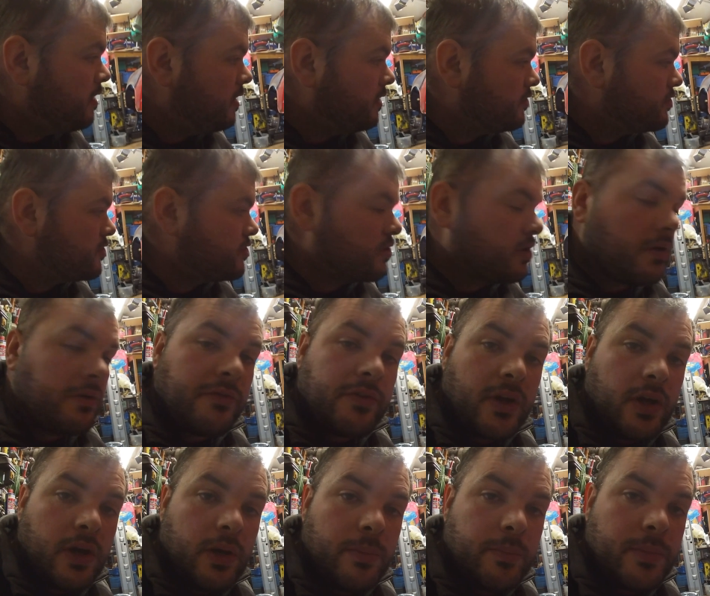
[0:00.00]
I'll just scuff
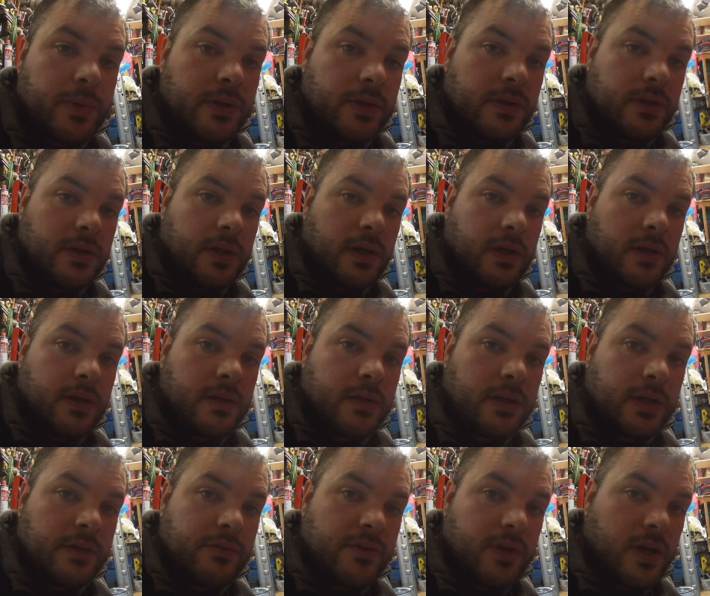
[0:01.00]
that up and
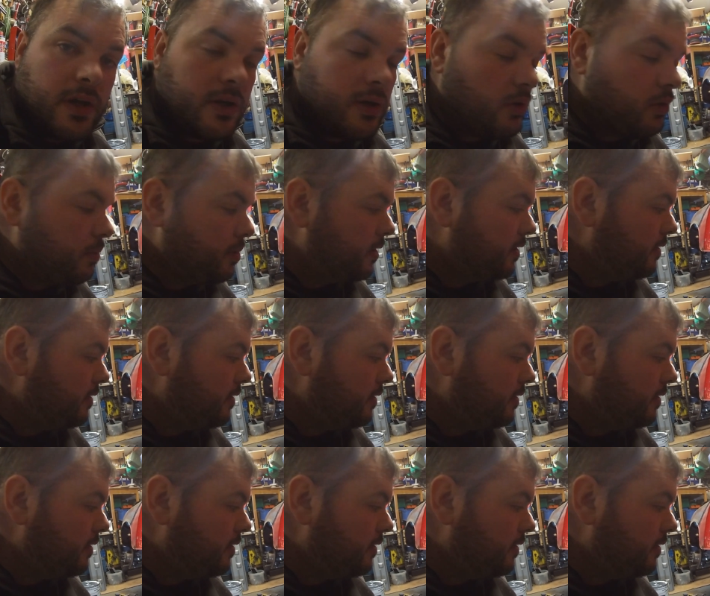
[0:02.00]
give that a coat of